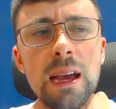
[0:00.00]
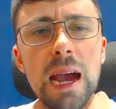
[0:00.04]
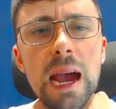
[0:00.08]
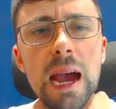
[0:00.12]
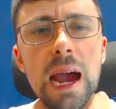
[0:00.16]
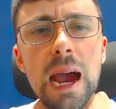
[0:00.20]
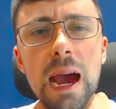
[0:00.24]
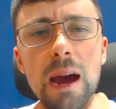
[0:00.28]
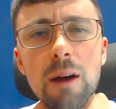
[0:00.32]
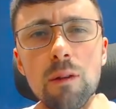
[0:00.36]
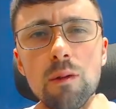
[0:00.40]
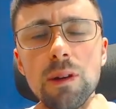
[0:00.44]

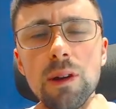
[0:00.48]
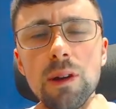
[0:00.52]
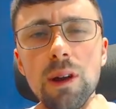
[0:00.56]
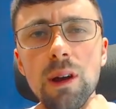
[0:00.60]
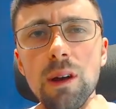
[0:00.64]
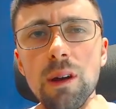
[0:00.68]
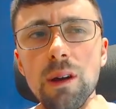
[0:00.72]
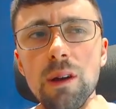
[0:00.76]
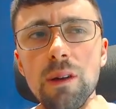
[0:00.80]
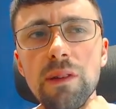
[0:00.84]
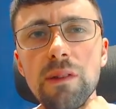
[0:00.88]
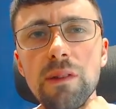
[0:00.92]
how on
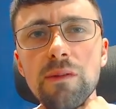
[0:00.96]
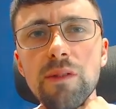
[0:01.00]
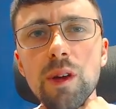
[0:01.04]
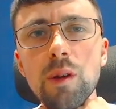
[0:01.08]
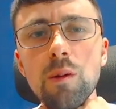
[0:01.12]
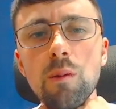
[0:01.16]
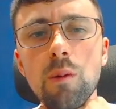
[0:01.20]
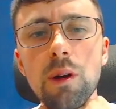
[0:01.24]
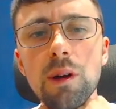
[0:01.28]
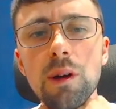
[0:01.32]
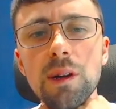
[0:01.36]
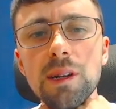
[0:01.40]
earth have you
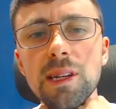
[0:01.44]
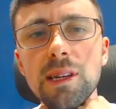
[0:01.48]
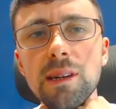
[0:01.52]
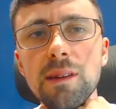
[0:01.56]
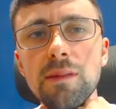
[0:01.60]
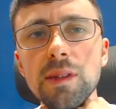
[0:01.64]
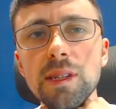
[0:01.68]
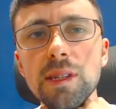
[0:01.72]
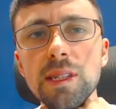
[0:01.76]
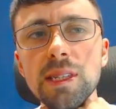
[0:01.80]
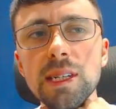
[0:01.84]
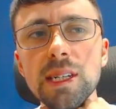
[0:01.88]
worked here
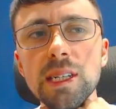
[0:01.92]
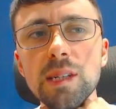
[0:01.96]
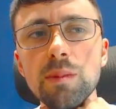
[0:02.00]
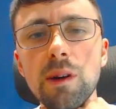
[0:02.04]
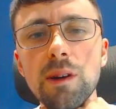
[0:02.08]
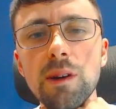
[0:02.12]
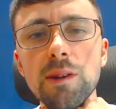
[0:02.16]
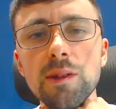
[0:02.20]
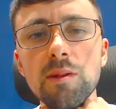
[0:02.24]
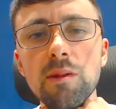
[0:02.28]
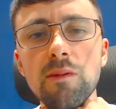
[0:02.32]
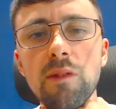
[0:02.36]
for six
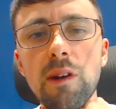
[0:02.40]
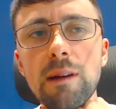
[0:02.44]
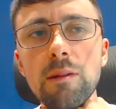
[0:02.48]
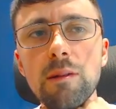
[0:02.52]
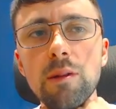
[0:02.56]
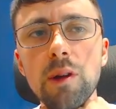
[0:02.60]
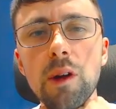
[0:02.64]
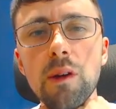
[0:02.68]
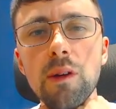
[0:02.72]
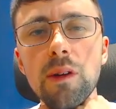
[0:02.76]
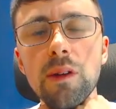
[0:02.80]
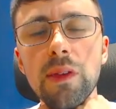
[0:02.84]
months without
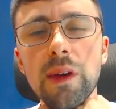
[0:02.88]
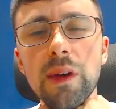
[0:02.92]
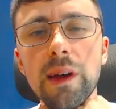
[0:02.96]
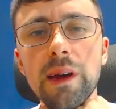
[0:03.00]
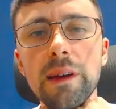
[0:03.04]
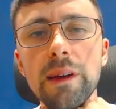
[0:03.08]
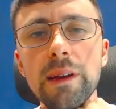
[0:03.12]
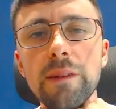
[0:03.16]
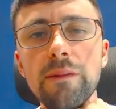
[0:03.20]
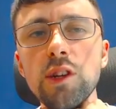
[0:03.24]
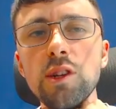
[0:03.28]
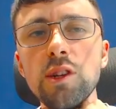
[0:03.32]
knowing
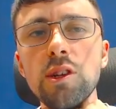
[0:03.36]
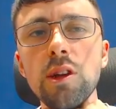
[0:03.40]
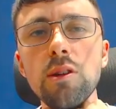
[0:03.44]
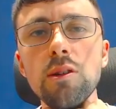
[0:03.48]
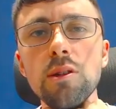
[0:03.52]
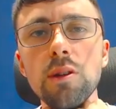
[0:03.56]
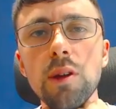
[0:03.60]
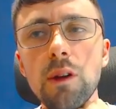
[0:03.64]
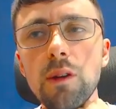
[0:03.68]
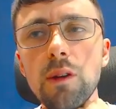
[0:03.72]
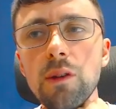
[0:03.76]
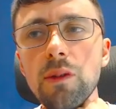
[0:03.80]
that if you
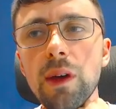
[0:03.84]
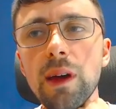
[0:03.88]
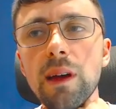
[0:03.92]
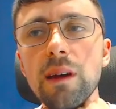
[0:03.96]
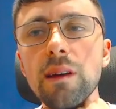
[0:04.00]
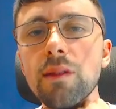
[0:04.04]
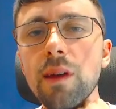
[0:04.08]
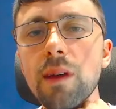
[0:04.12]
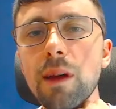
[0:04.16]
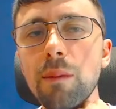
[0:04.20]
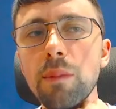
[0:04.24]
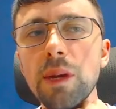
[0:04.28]
don't know
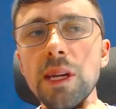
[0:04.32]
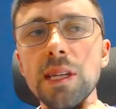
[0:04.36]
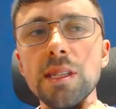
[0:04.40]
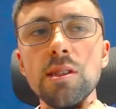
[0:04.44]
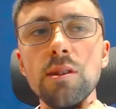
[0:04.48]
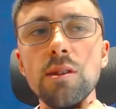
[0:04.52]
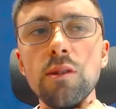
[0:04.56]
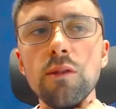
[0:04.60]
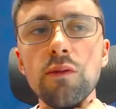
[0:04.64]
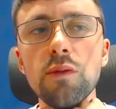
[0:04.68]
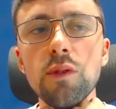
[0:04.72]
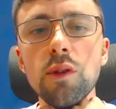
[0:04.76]
that that means
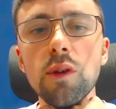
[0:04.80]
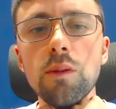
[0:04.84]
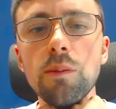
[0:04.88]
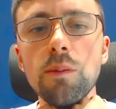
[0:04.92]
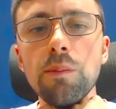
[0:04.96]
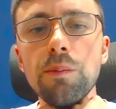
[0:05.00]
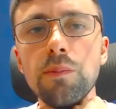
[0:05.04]
you've not